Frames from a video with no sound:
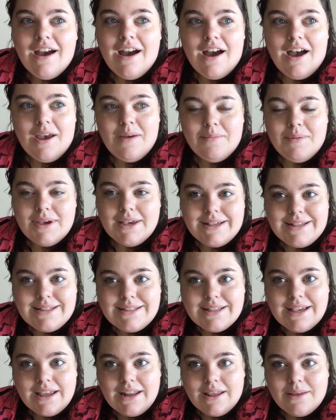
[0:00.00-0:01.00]
I'm
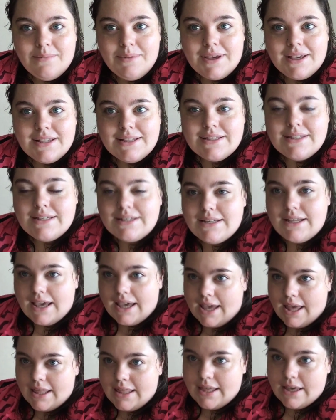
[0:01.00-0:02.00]
excited because
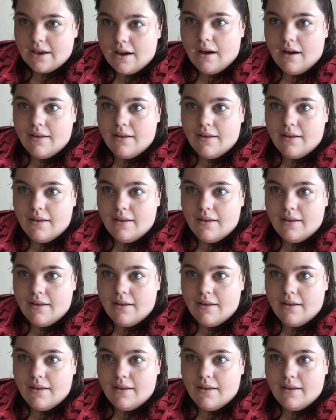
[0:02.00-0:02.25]
today I think